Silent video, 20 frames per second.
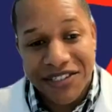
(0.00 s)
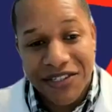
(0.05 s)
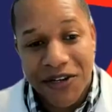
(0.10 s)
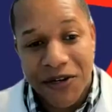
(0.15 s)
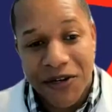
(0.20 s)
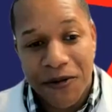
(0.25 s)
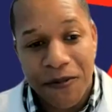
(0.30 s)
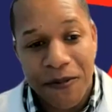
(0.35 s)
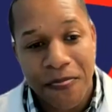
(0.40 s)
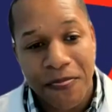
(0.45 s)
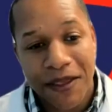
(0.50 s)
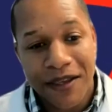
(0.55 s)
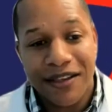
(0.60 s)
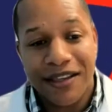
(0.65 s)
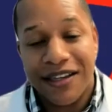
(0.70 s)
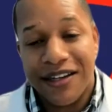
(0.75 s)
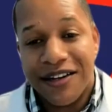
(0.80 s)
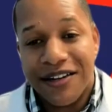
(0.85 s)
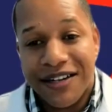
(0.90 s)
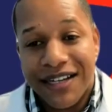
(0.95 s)
So,
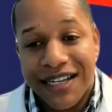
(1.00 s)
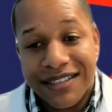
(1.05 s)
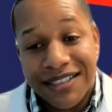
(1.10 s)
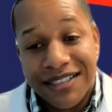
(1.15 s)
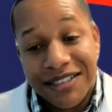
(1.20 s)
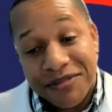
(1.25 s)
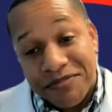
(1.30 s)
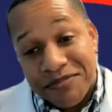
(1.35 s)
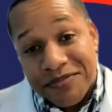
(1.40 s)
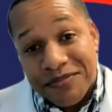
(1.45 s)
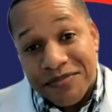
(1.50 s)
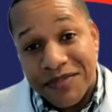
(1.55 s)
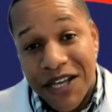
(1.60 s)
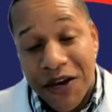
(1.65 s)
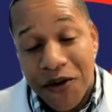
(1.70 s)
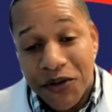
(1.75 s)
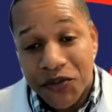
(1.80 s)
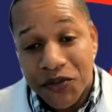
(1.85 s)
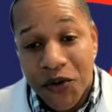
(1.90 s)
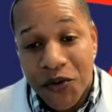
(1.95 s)

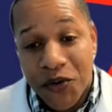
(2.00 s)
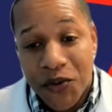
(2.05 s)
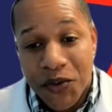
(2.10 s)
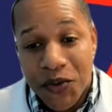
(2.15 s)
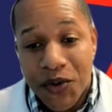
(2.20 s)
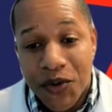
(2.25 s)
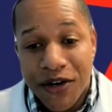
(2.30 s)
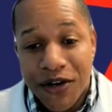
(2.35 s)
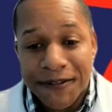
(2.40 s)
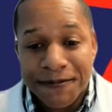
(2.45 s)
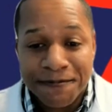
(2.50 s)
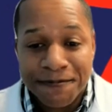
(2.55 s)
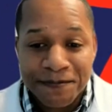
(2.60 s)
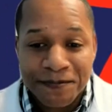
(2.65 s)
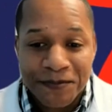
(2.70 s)
that was where we were.